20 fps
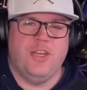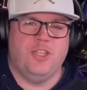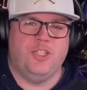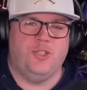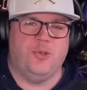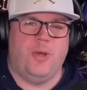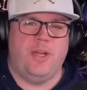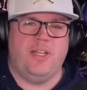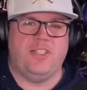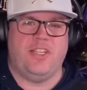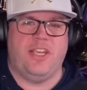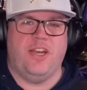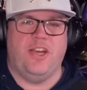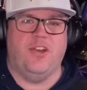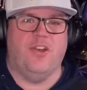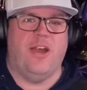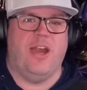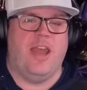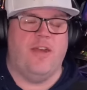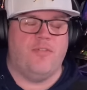Join us
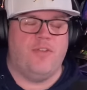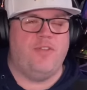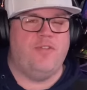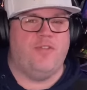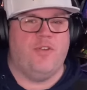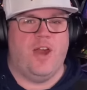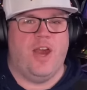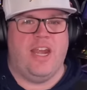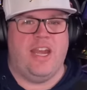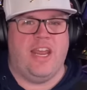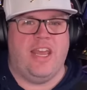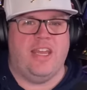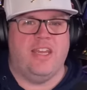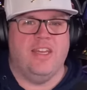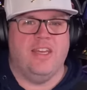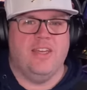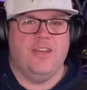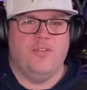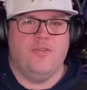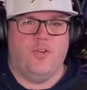here every Friday
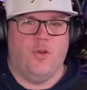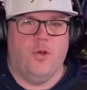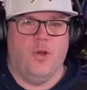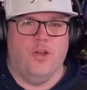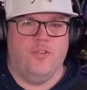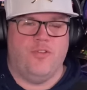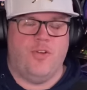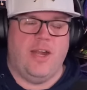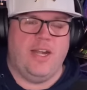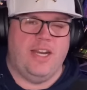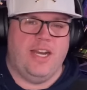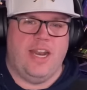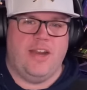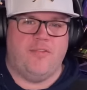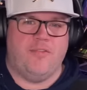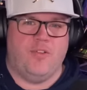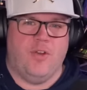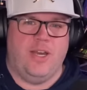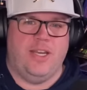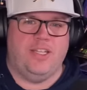for Friday
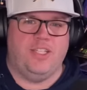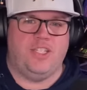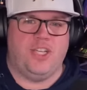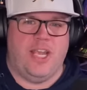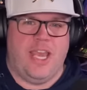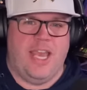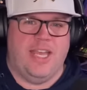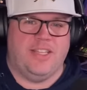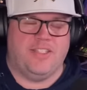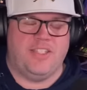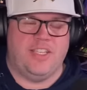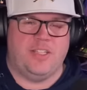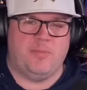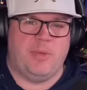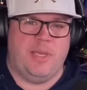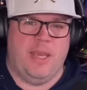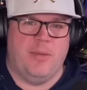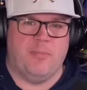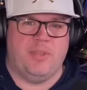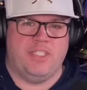Night Fringe at 6 p.m.